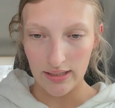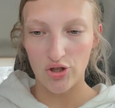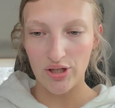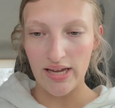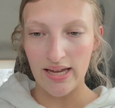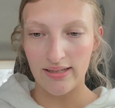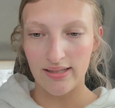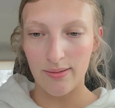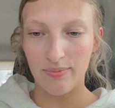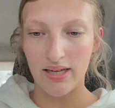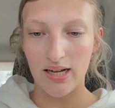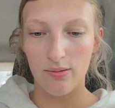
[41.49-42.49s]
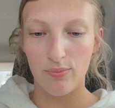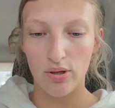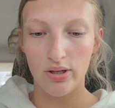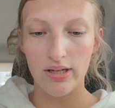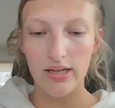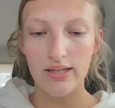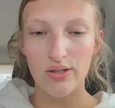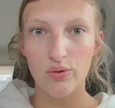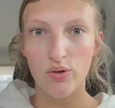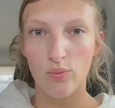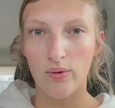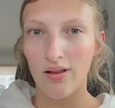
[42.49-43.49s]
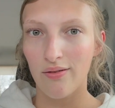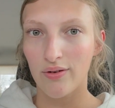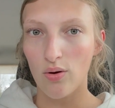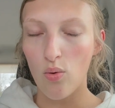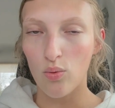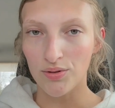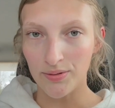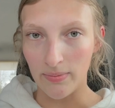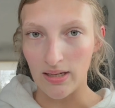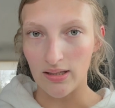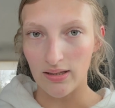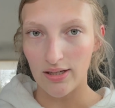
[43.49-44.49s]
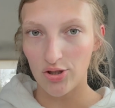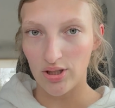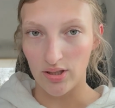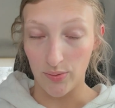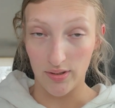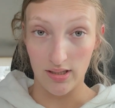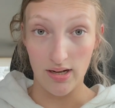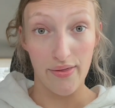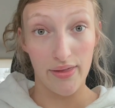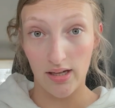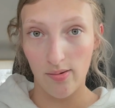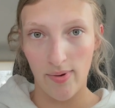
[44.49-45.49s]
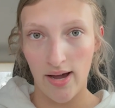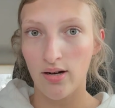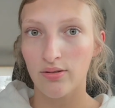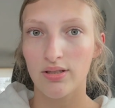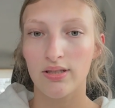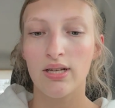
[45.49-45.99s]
She ends up getting put into a will of an old man that she knows nothing about.